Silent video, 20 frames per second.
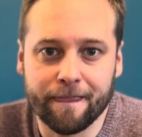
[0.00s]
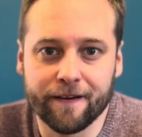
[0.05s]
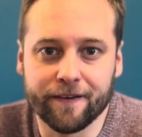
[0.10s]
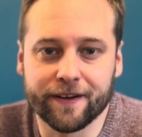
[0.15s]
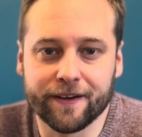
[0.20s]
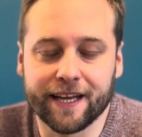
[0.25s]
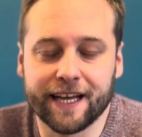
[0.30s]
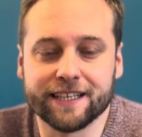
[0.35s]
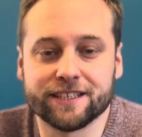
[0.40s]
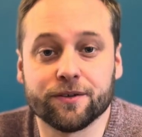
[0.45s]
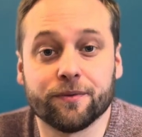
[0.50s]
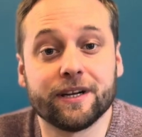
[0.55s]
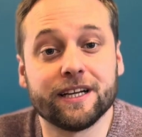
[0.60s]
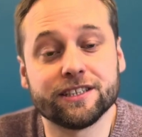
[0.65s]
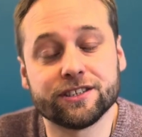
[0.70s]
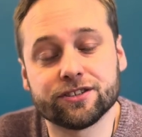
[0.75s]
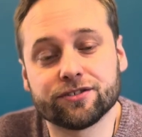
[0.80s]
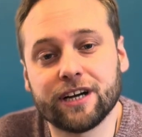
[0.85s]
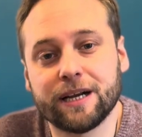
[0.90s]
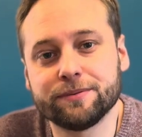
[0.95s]
Okay, so when I
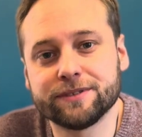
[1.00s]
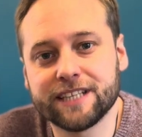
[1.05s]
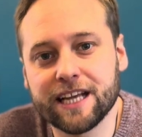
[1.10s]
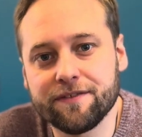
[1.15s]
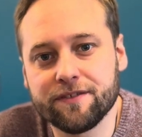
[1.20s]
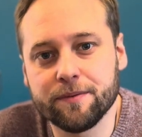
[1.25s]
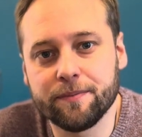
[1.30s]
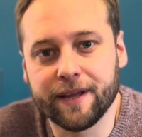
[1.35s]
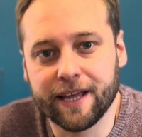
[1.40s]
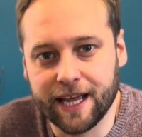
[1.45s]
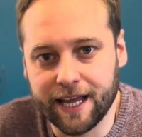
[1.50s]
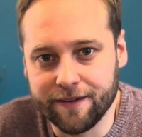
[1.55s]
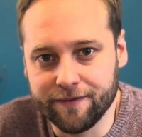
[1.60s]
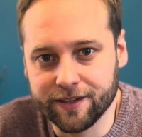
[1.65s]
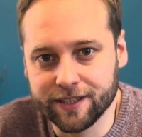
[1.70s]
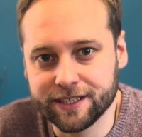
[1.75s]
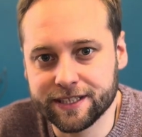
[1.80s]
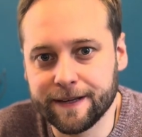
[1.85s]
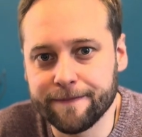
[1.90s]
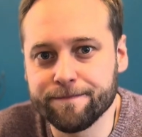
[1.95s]
describe safety
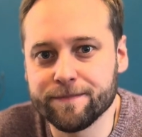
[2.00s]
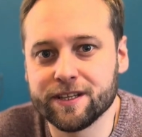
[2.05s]
behaviors,